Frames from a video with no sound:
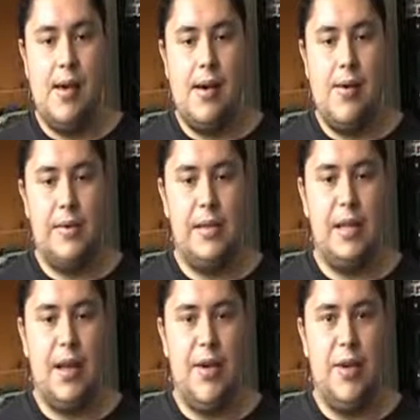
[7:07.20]

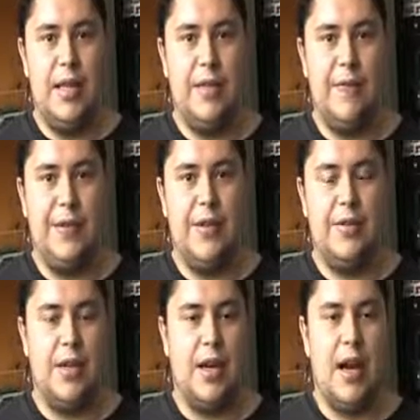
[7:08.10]
Also, in the
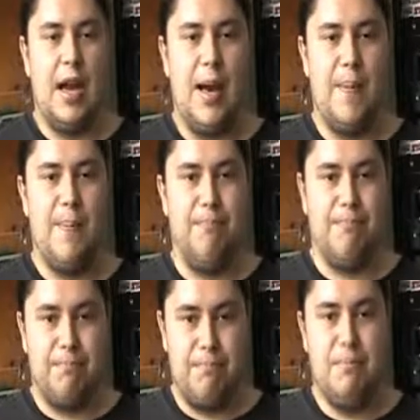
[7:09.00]
future, um,
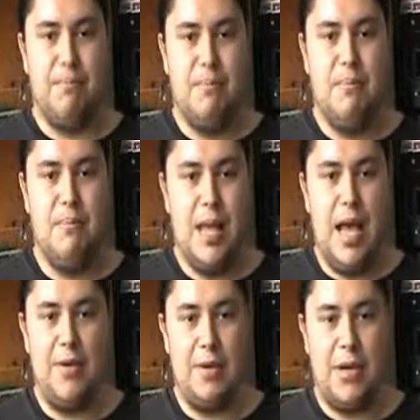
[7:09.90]
now
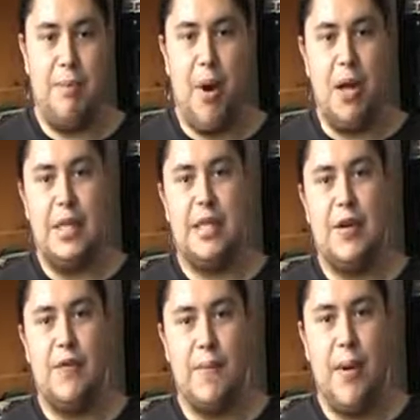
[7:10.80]
you're going to buy
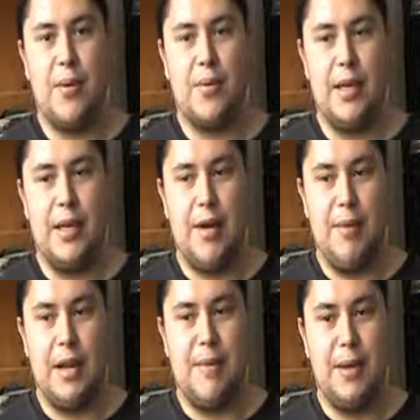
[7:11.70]
yourself a model kit. I
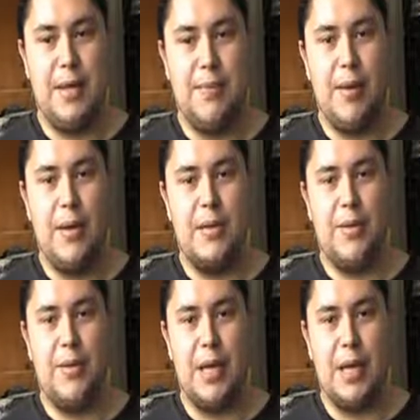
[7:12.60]
recommend you buy
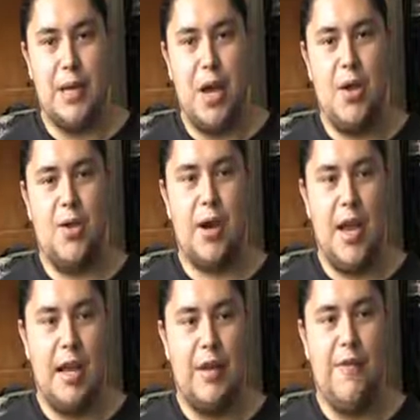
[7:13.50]
something a no
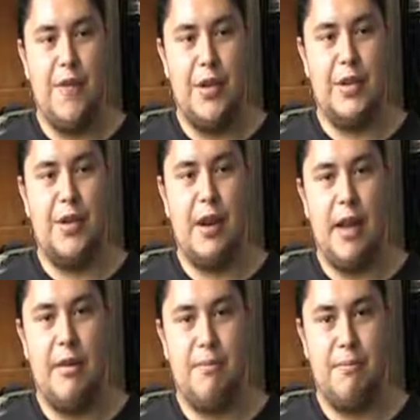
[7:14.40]
grade, a first
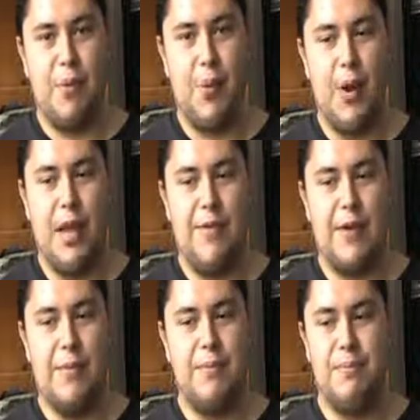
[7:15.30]
grade, whatever,
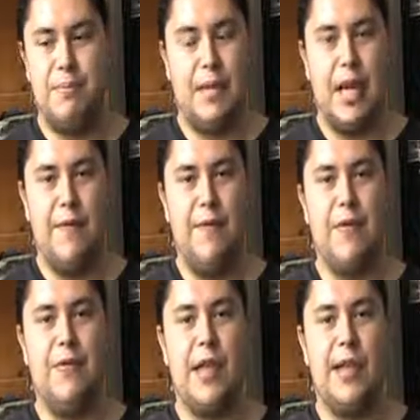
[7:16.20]
$10,
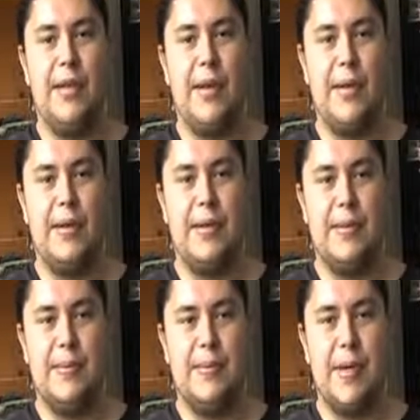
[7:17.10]
$15.
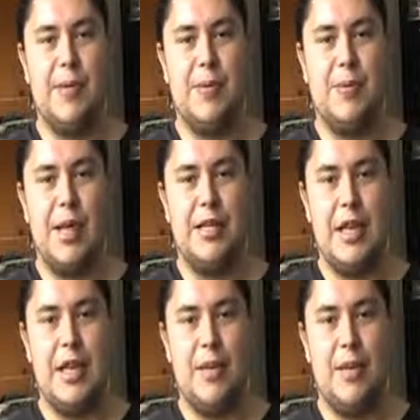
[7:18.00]
Don't splash
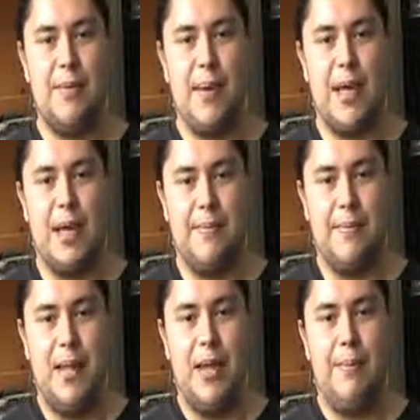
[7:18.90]
out a lot of money.
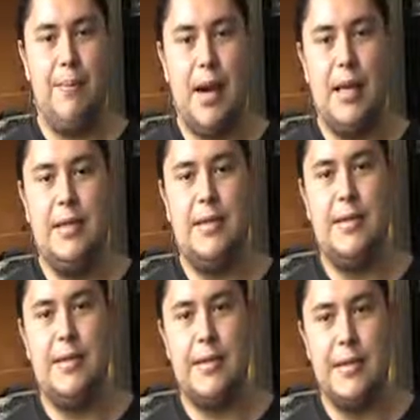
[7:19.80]
Practice
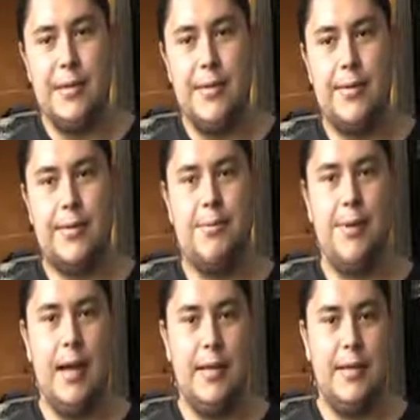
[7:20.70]
using tools,
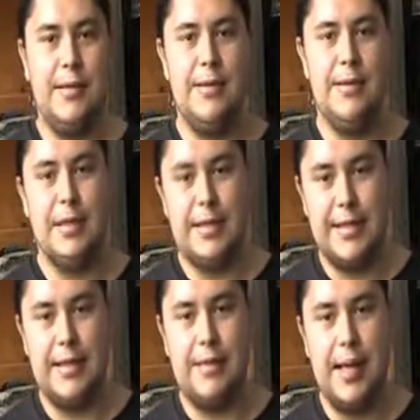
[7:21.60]
practice using
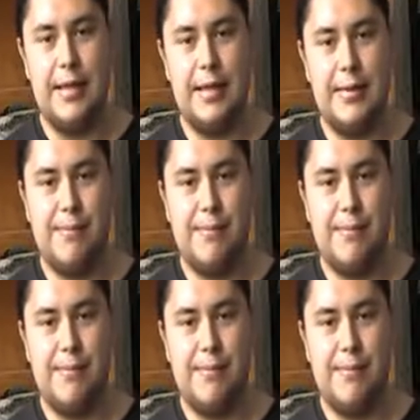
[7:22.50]
cements,